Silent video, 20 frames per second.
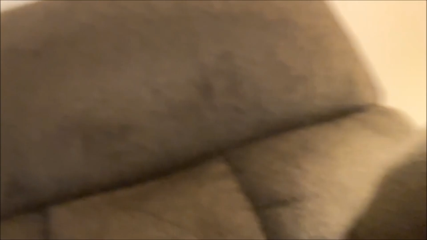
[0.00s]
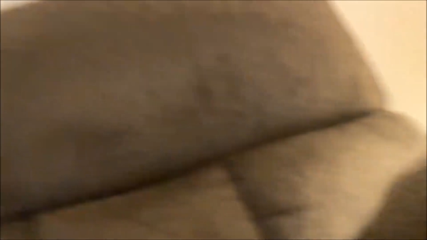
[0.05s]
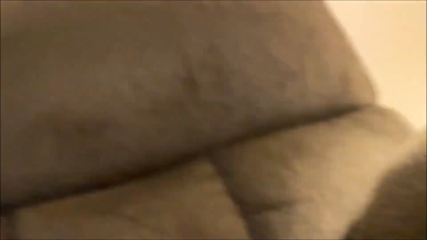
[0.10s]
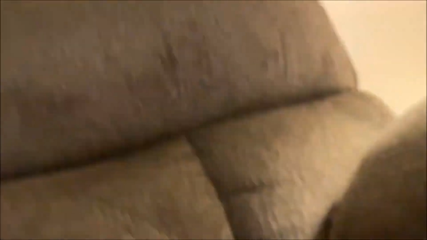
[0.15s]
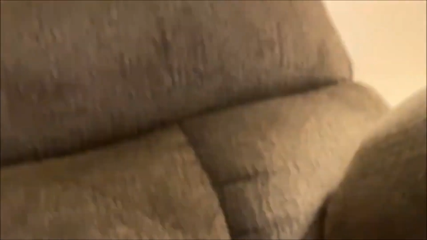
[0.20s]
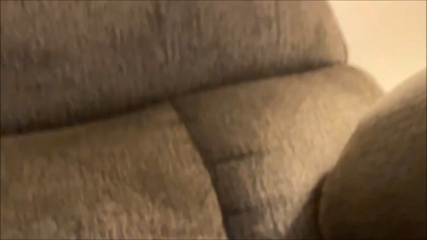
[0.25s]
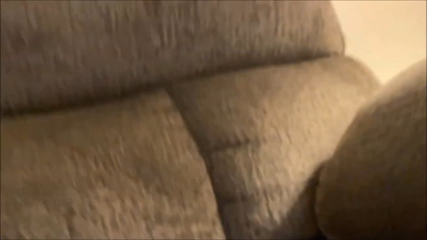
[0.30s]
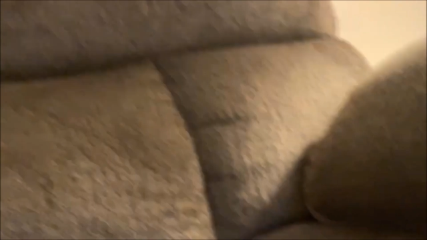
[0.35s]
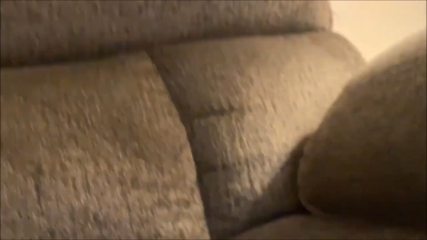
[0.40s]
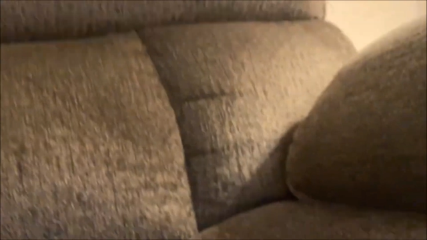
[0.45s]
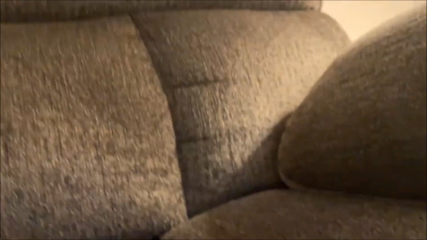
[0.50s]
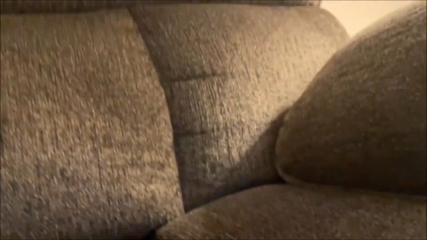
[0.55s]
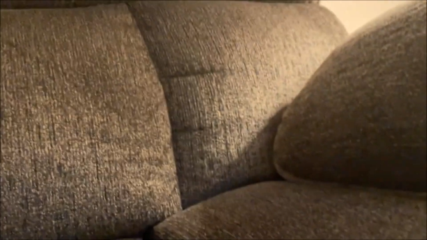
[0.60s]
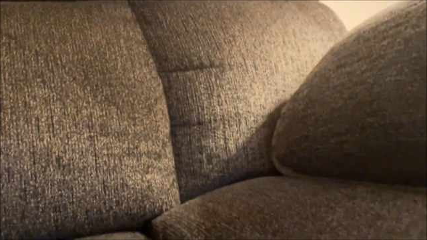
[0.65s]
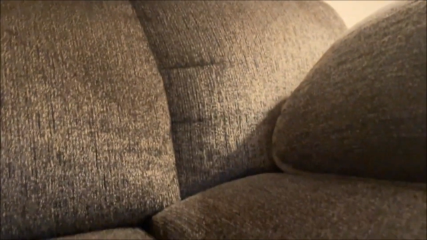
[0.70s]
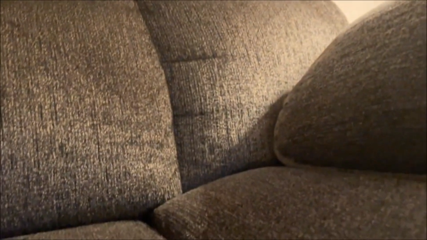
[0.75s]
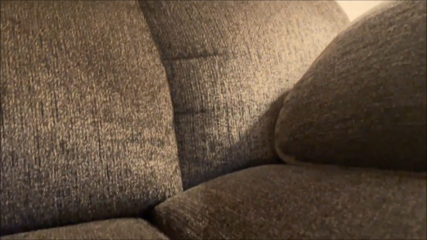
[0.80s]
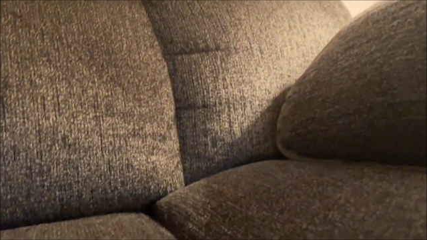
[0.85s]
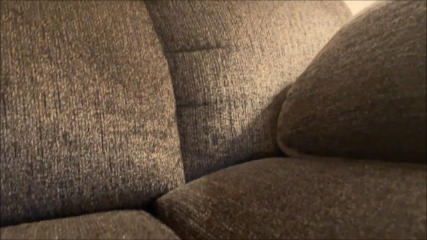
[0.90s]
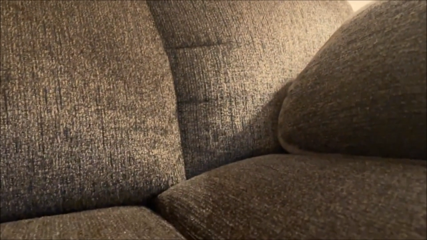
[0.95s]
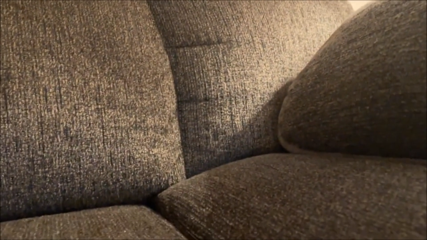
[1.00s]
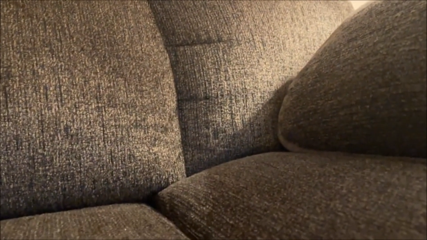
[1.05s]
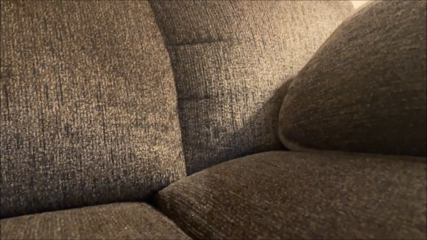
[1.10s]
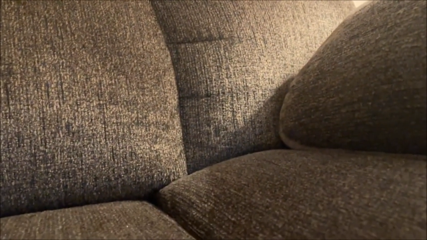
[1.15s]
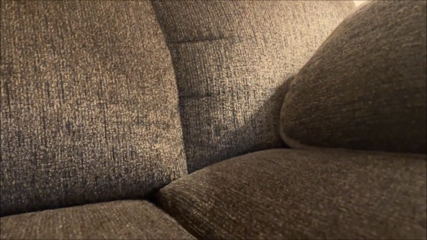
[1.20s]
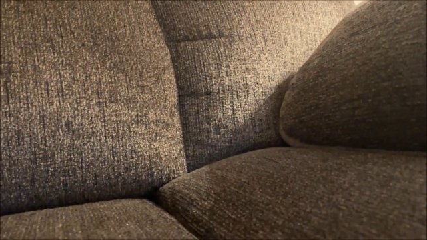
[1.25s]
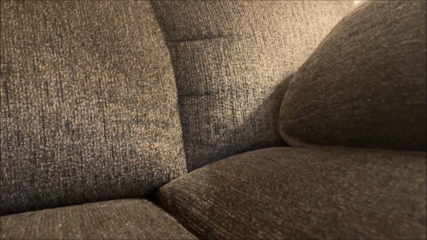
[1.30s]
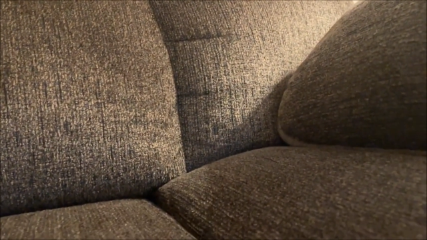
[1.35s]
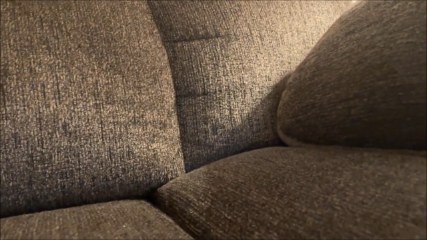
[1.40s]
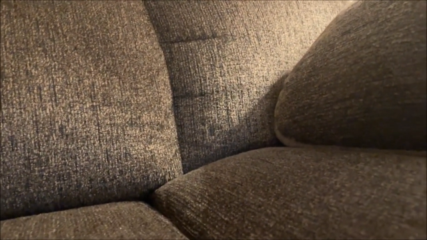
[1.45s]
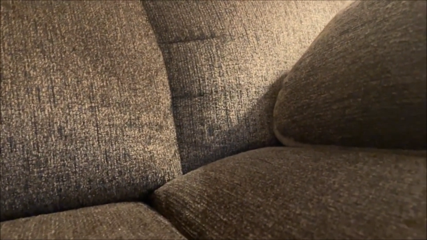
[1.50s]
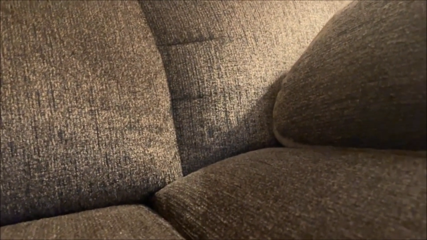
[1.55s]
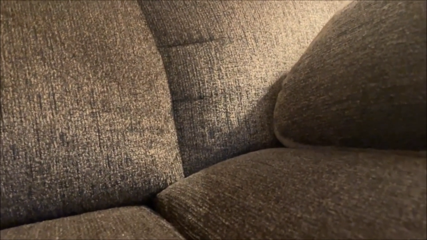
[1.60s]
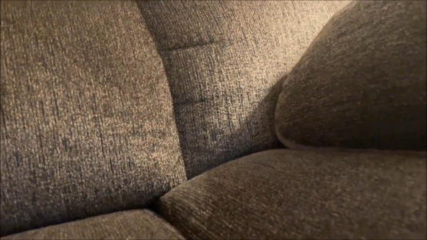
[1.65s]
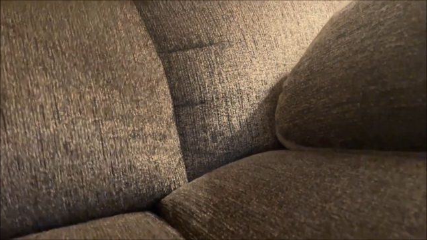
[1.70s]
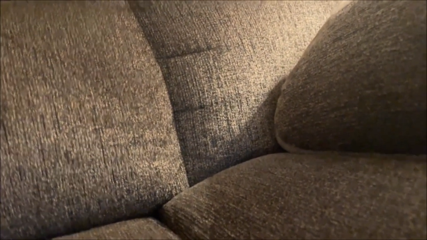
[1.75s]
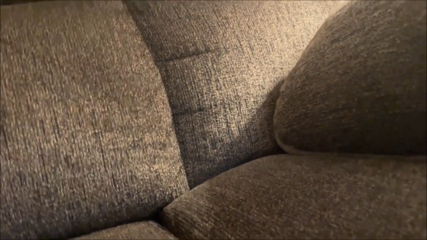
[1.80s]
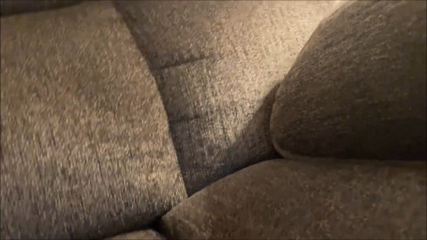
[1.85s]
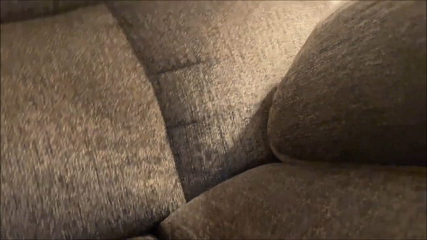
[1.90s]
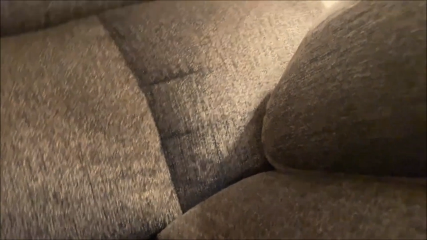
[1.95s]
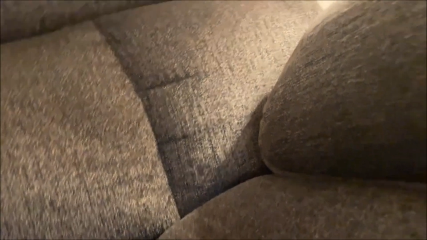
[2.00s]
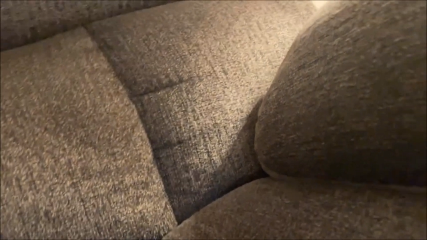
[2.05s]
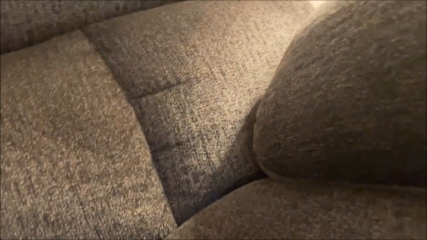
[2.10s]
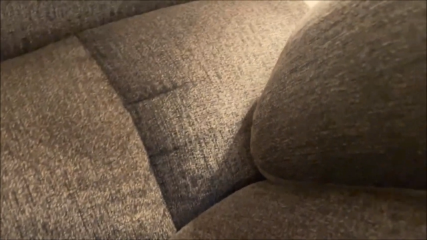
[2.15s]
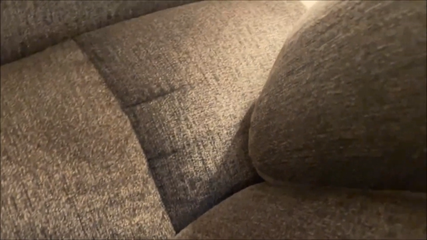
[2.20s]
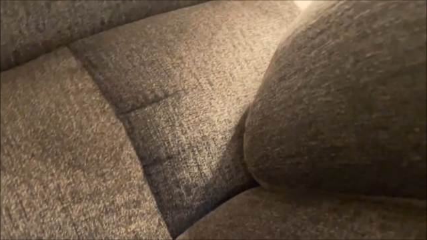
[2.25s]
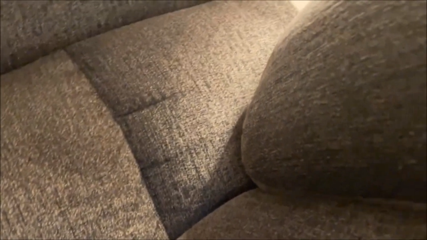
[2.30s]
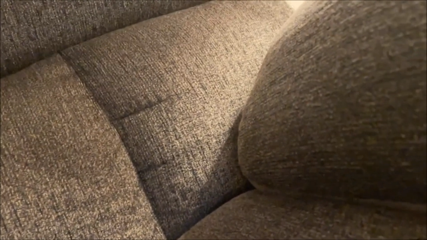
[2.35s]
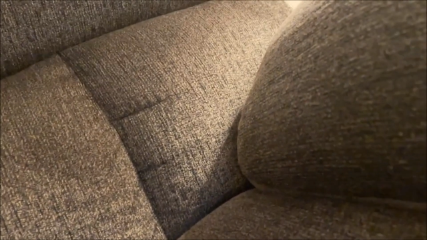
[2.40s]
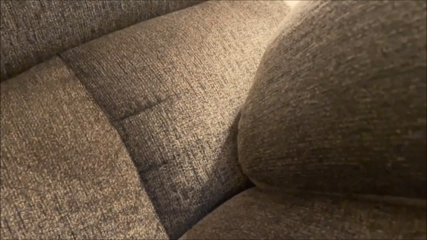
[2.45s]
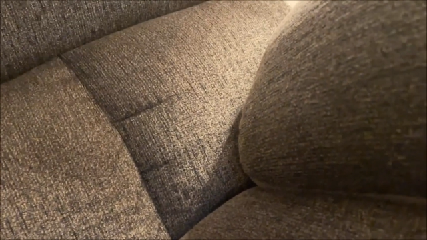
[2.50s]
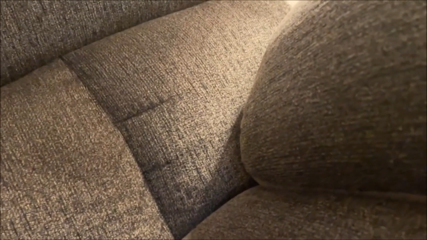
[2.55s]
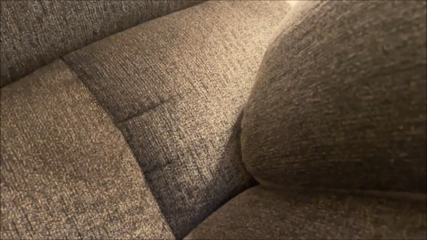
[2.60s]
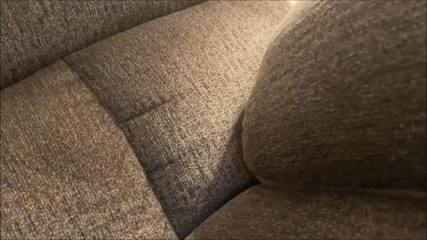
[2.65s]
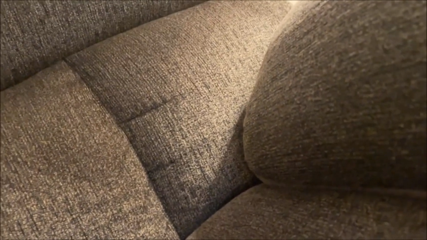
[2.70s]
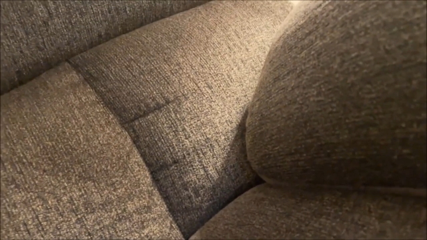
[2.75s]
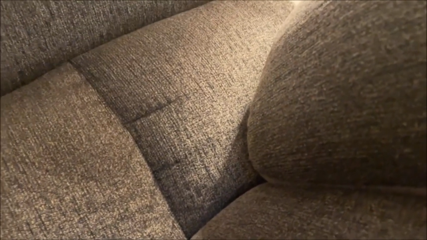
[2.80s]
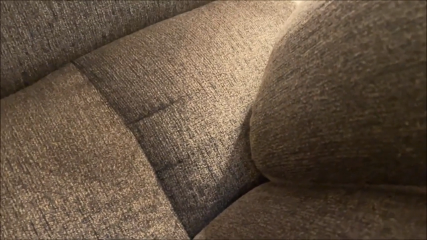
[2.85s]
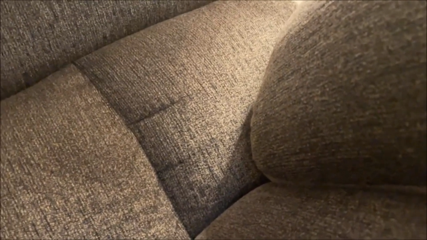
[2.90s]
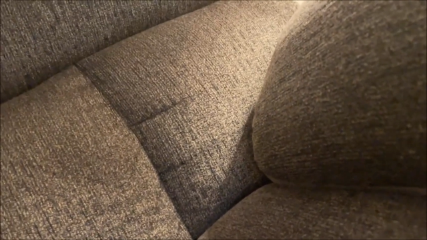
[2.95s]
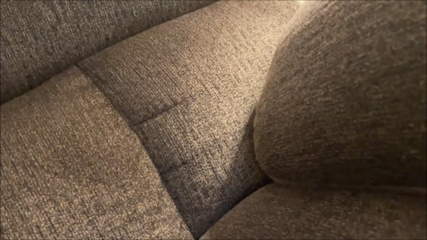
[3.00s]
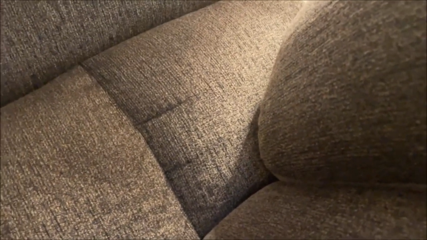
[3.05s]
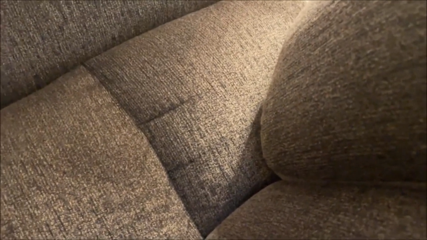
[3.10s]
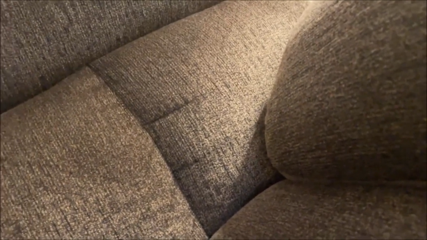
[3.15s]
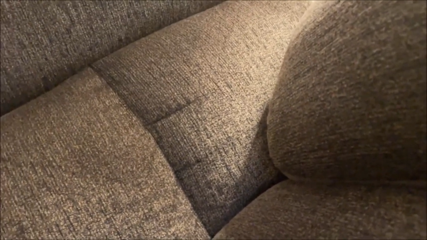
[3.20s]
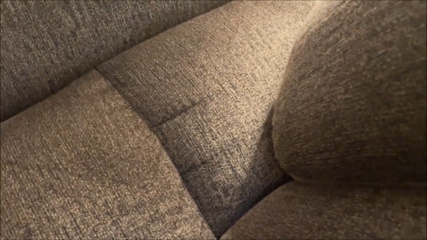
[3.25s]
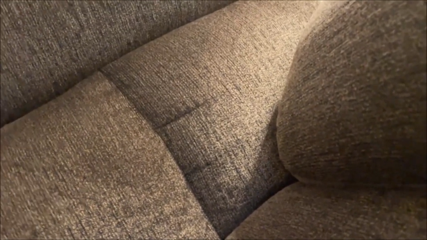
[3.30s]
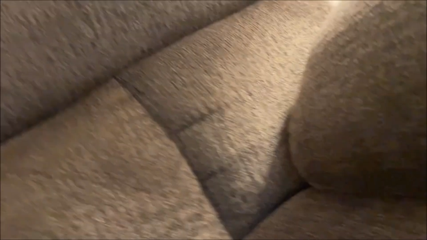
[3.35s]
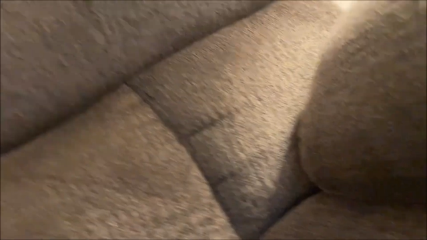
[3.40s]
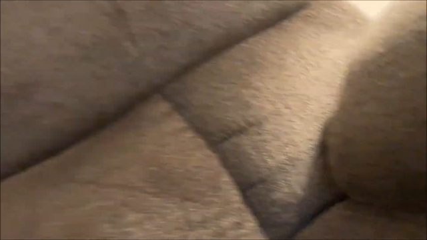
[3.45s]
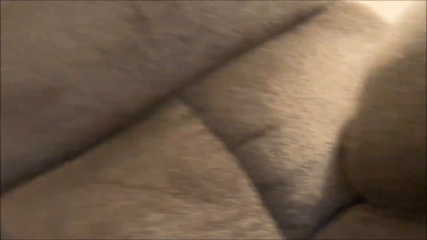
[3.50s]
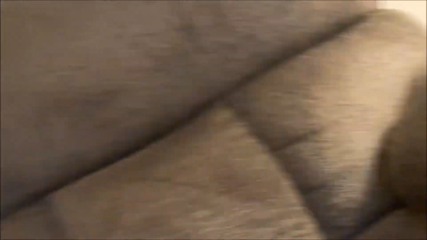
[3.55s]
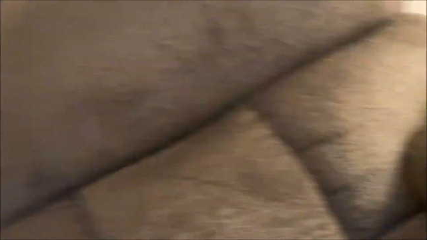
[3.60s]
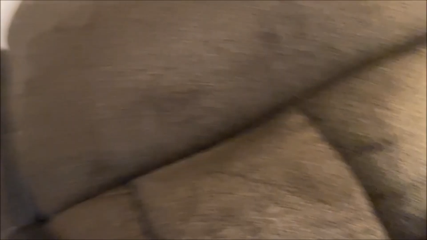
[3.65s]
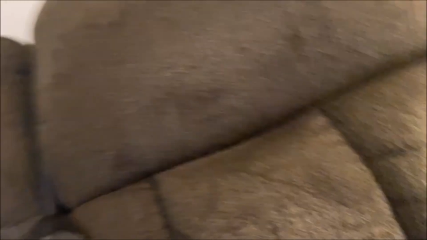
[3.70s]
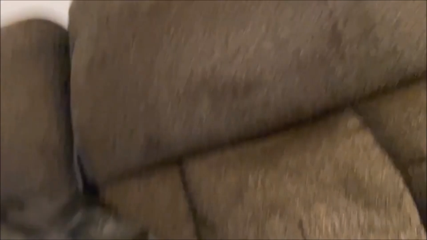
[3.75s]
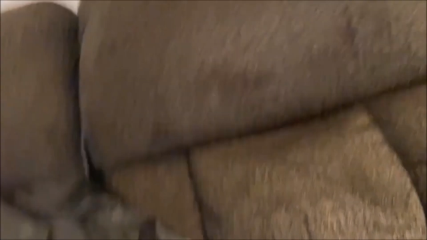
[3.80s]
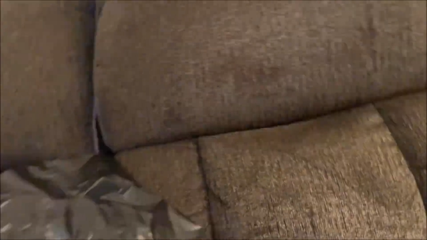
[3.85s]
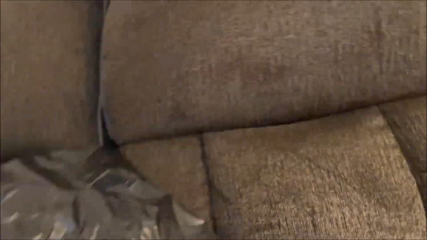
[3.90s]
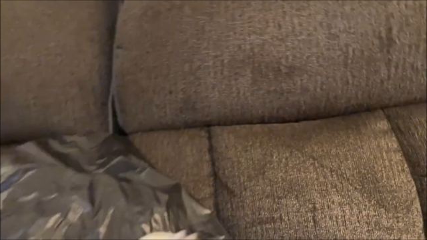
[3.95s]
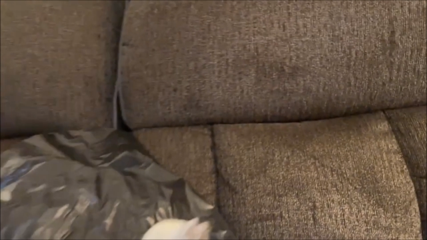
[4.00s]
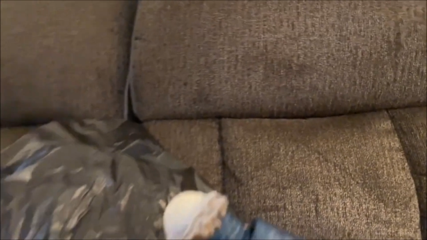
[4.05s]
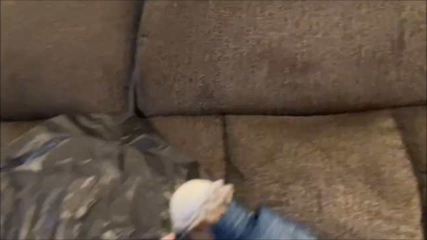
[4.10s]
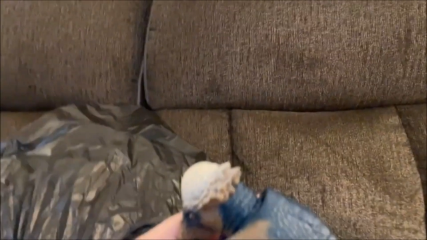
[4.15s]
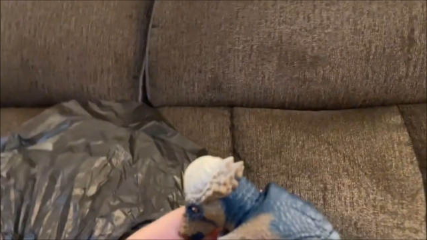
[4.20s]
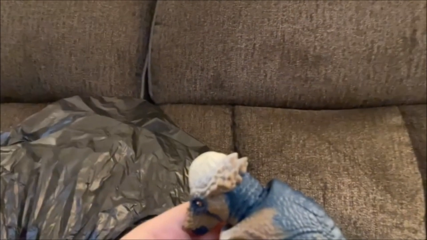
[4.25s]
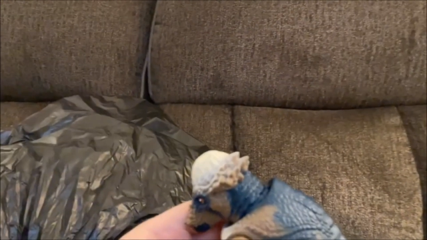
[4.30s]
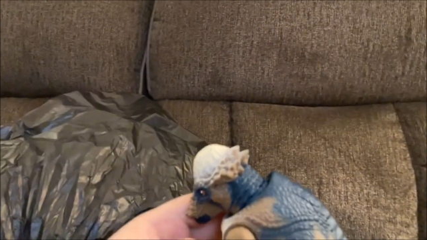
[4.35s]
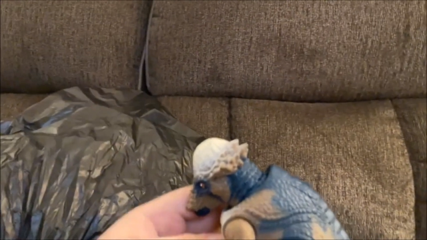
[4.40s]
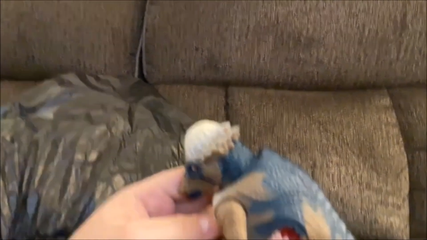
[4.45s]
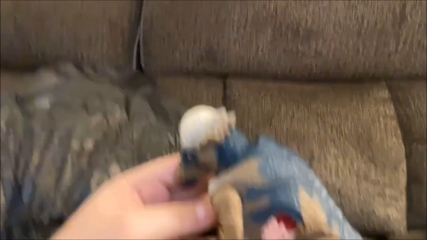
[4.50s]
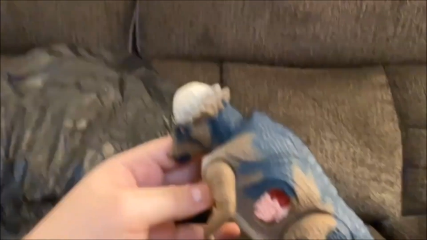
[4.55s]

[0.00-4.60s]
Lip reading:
No face is visible, so there are no lips to read.